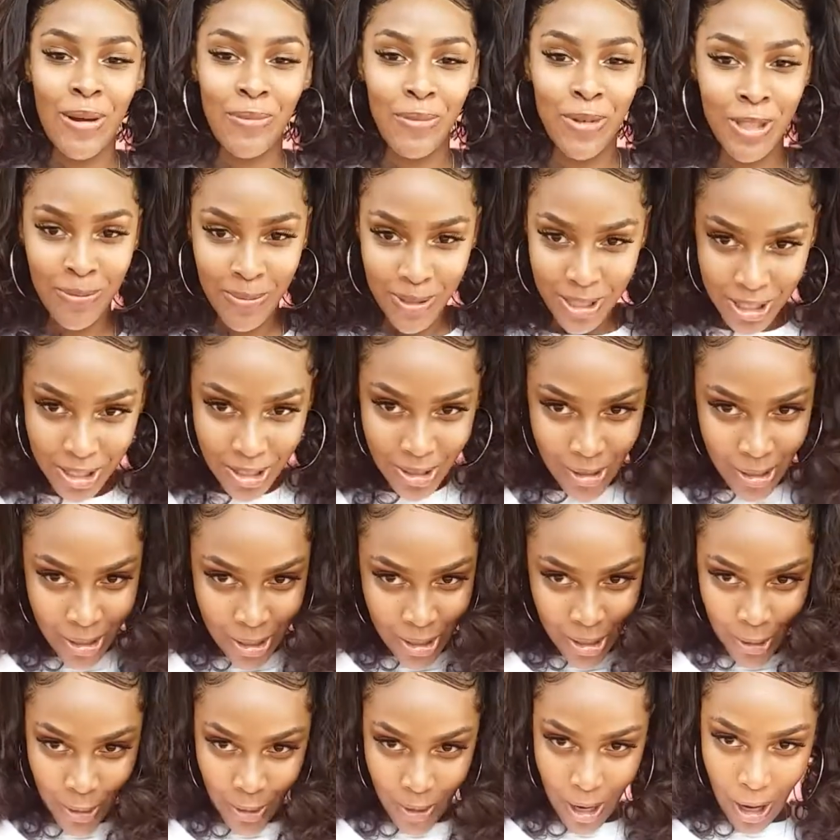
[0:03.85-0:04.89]
I'm gonna be
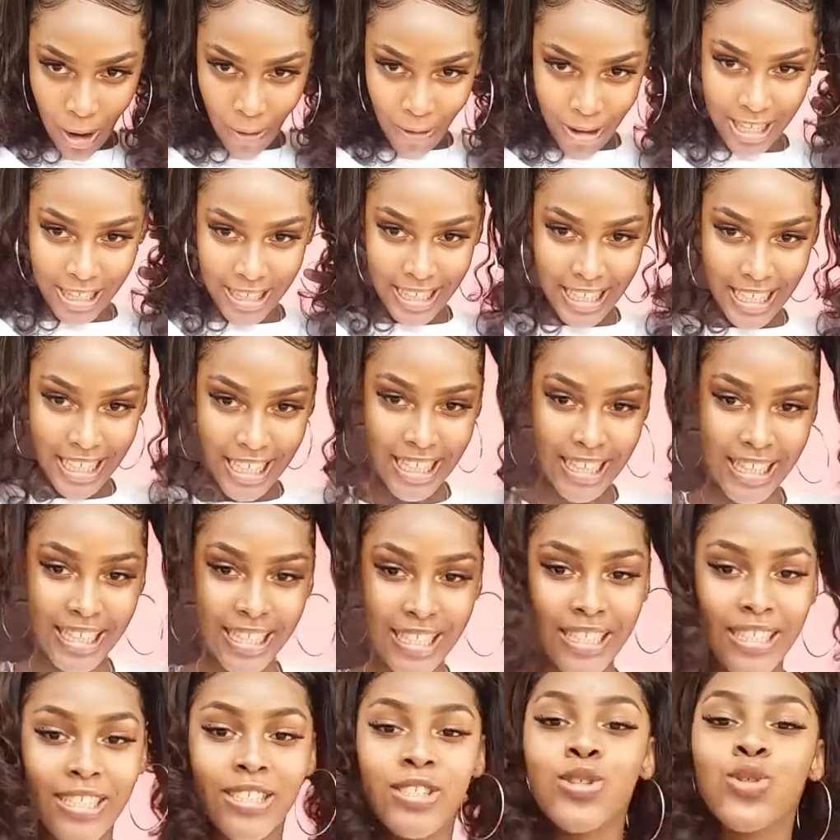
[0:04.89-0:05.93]
showing you how I did
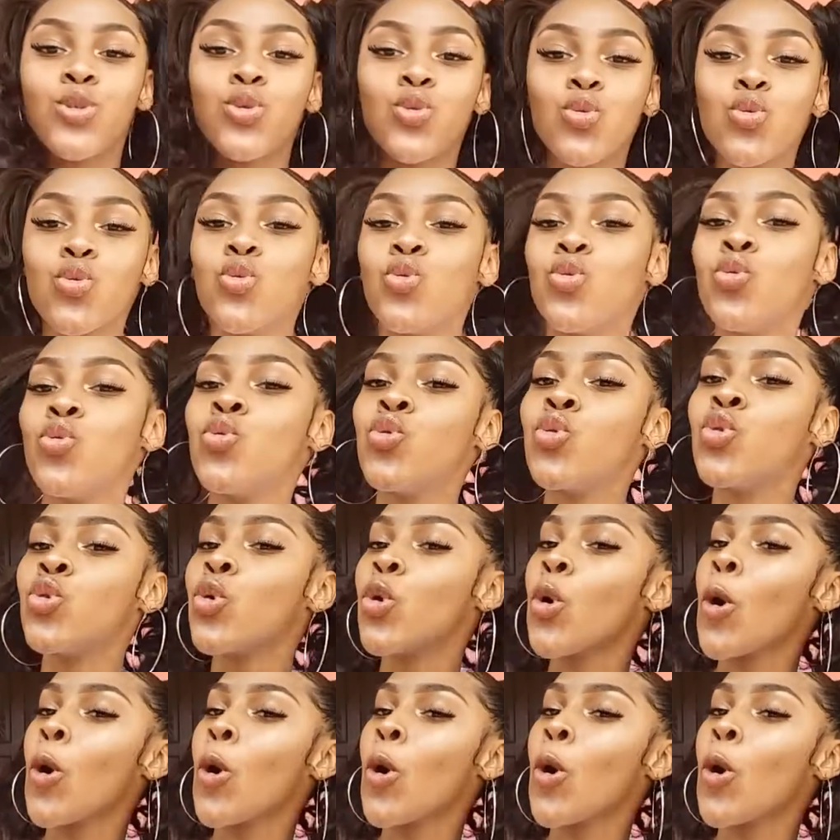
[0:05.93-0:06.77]
these two